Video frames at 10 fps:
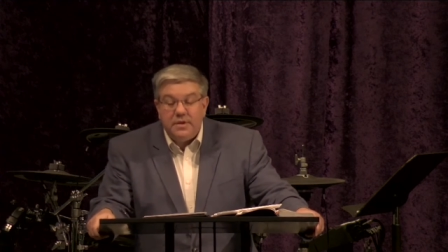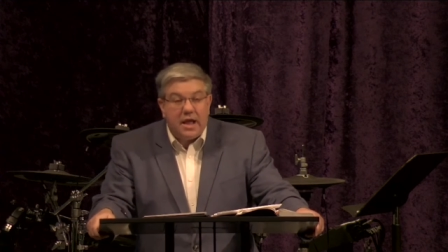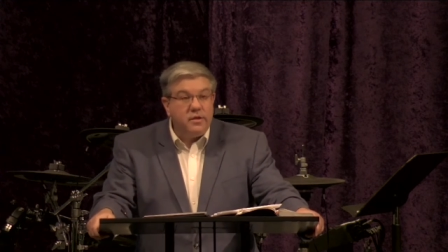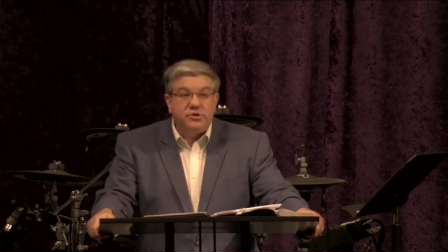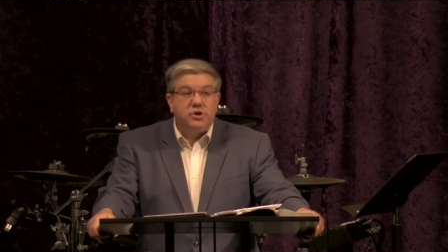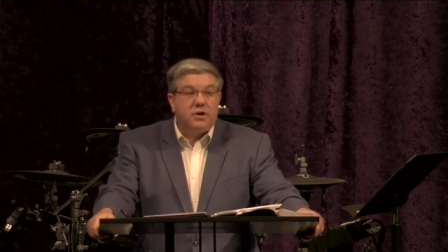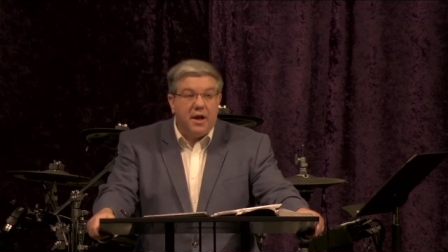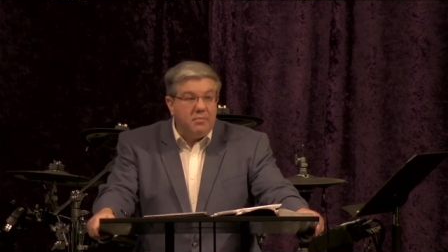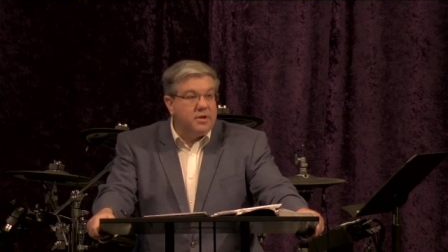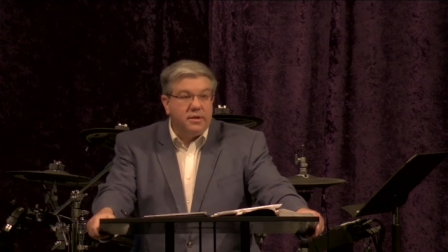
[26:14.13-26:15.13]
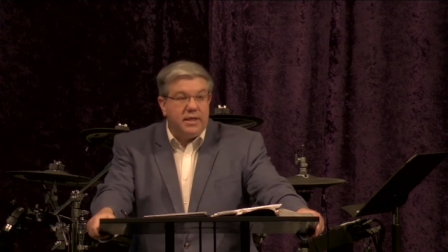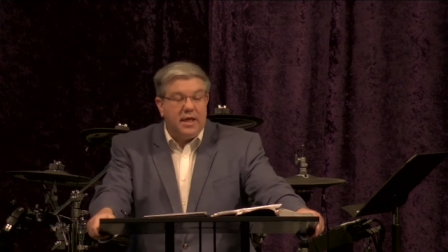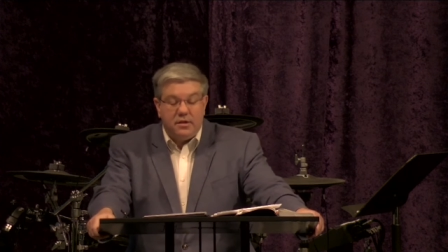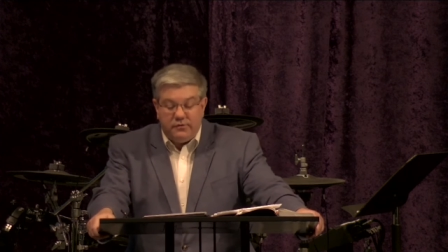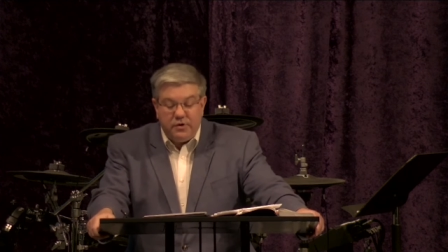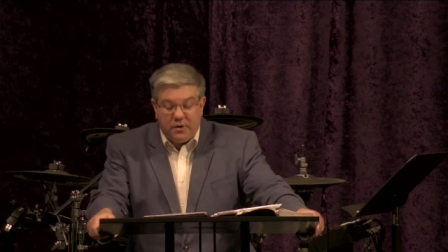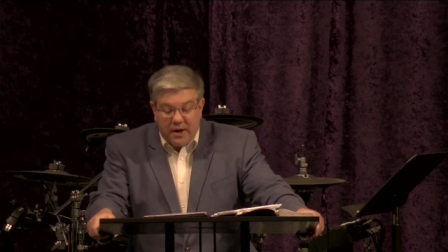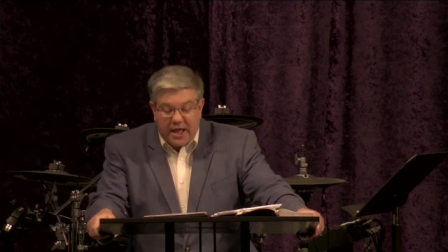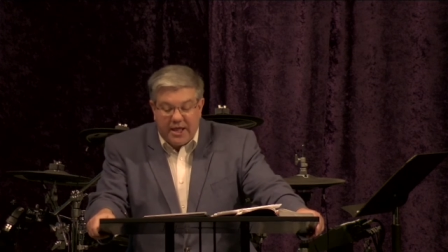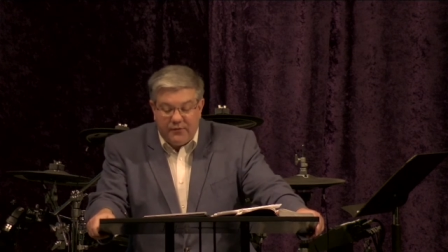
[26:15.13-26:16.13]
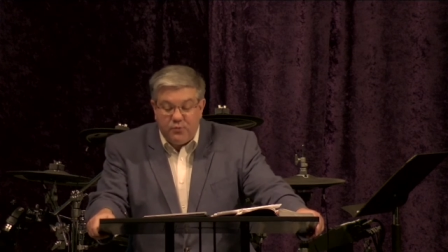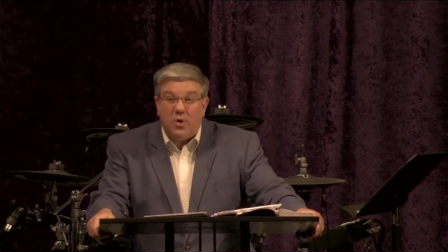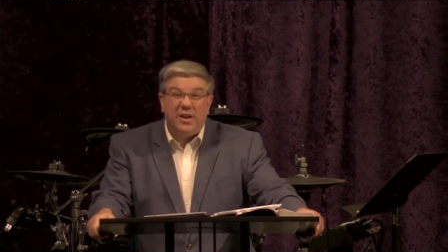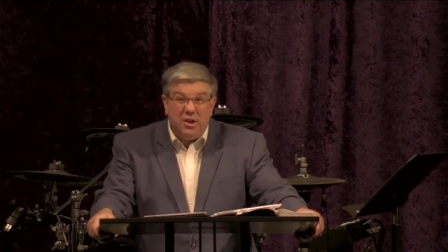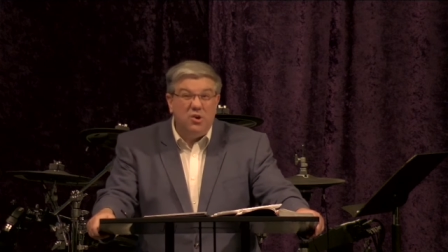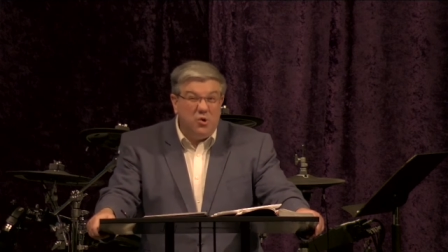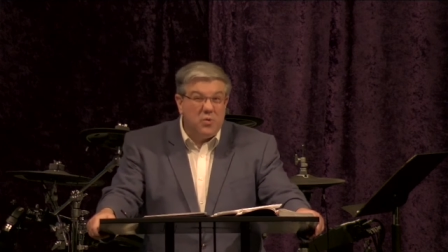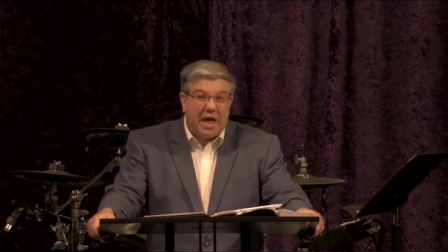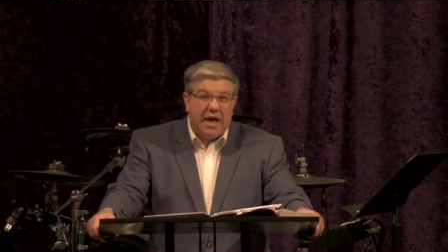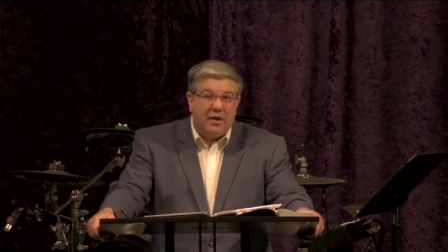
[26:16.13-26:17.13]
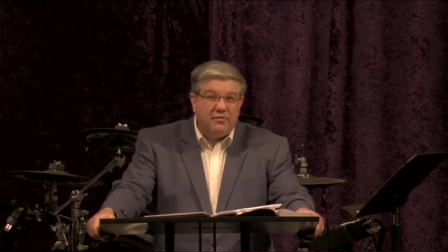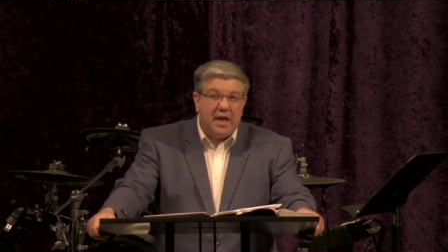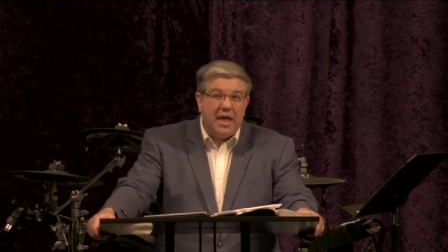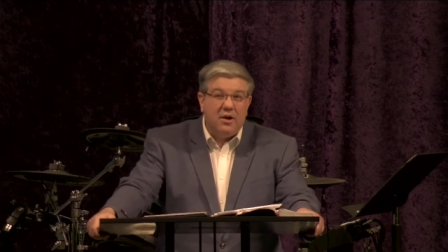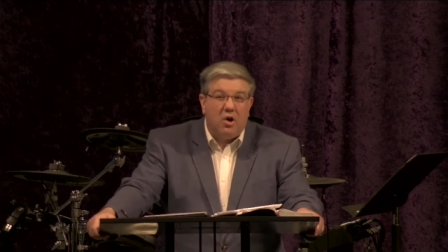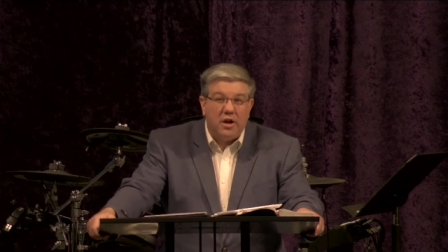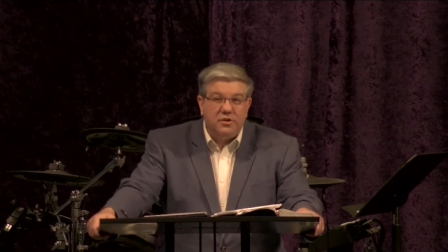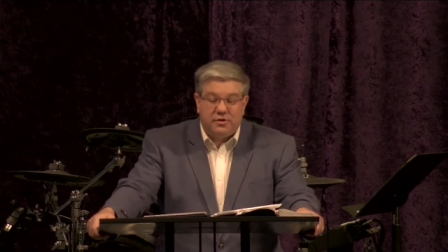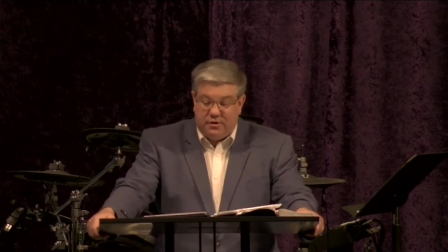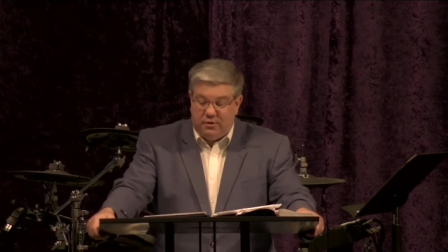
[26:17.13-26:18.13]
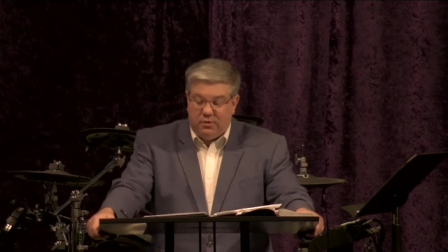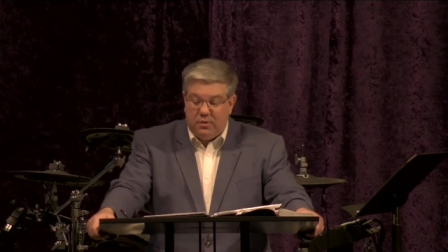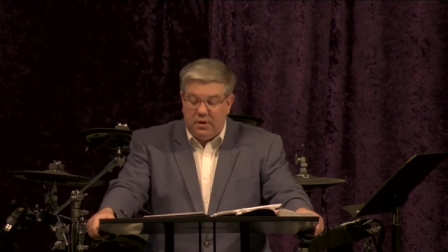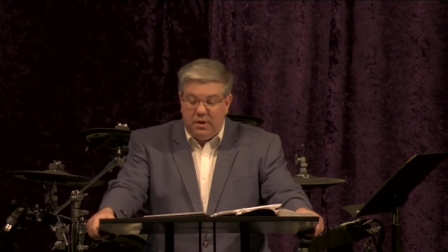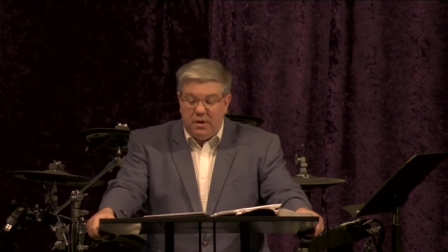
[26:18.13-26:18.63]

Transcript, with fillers: now that you're coming to the end of your life, what do you have to hang on to